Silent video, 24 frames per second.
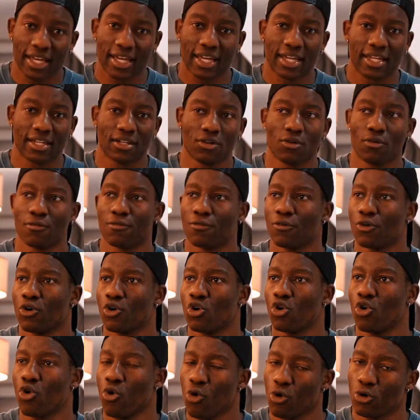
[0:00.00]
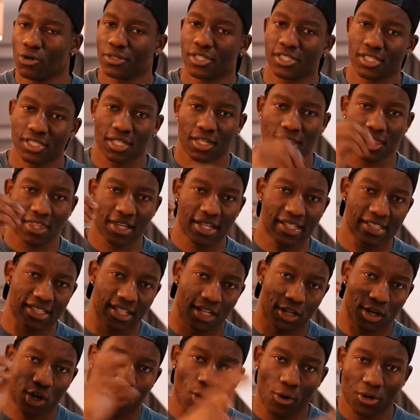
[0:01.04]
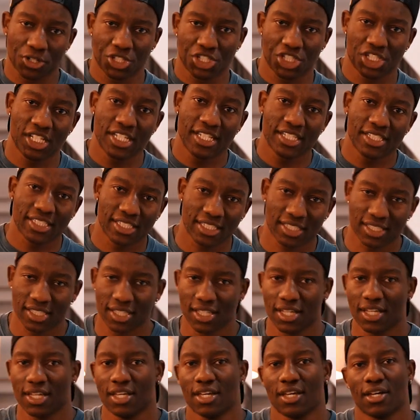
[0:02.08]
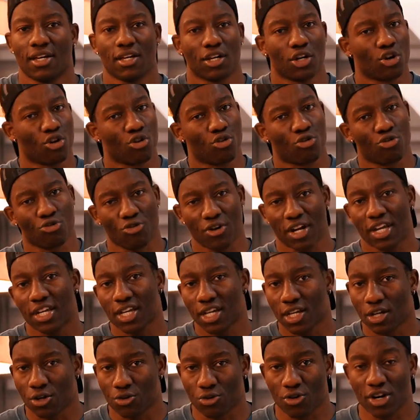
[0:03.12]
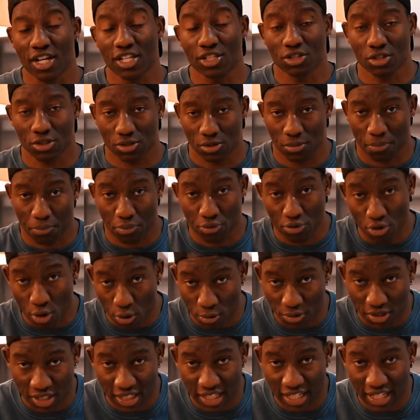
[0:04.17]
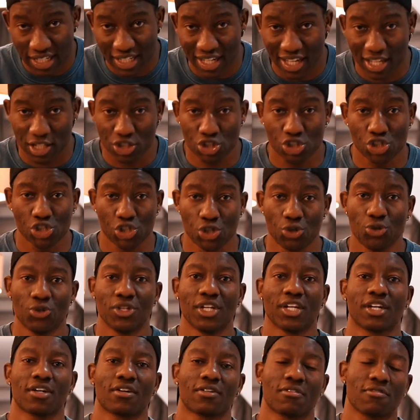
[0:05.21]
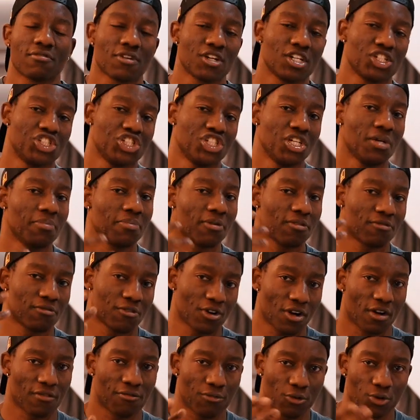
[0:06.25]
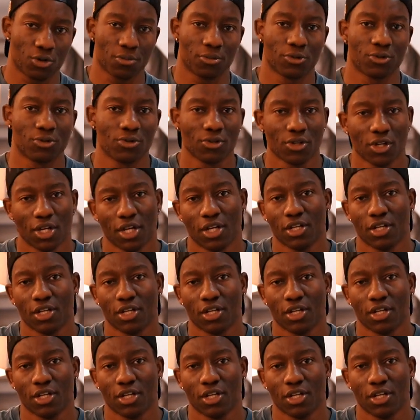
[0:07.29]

And of course things like cottage cheese, great source of protein, and tuna, very cheap and very affordable.